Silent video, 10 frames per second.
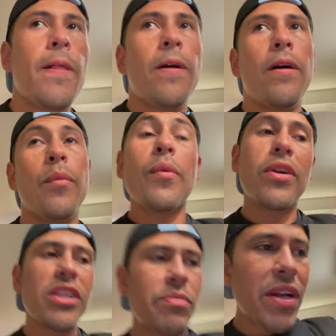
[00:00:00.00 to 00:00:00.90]
Um, we weren't
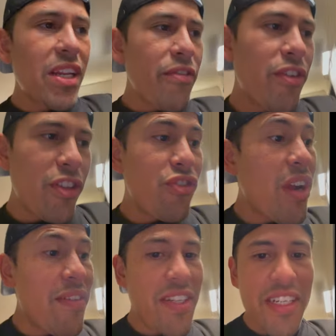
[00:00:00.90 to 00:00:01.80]
expecting for the
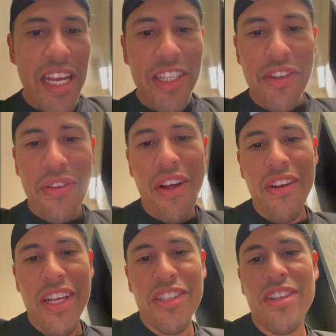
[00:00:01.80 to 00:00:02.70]
drive to take so
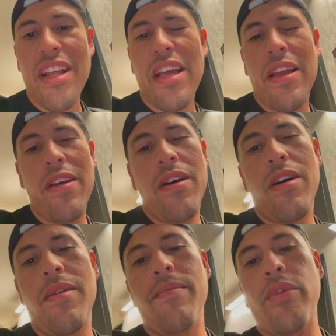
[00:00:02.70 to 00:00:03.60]
long yesterday.
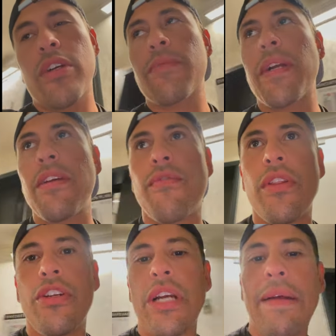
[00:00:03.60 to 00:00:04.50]
Um, we were expecting for
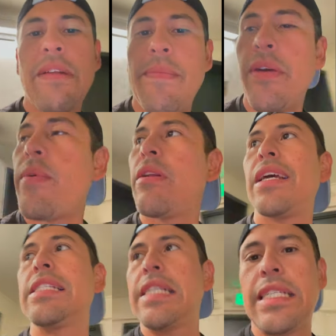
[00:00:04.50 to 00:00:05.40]
the drive to be around
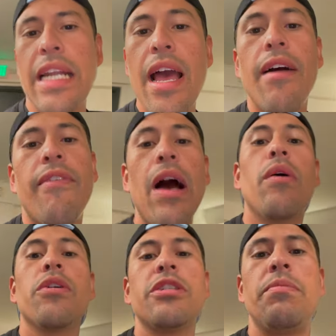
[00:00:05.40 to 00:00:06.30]
like six and a half
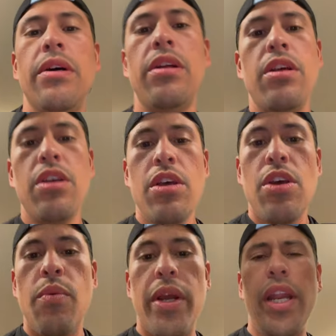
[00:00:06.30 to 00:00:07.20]
hours, but
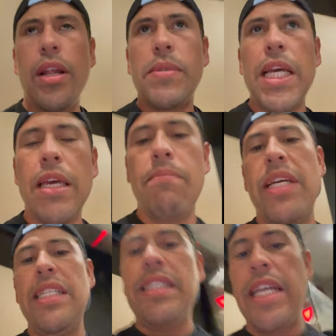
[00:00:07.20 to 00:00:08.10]
we ended up taking
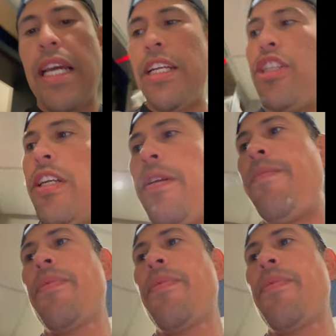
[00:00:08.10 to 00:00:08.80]
PCH, and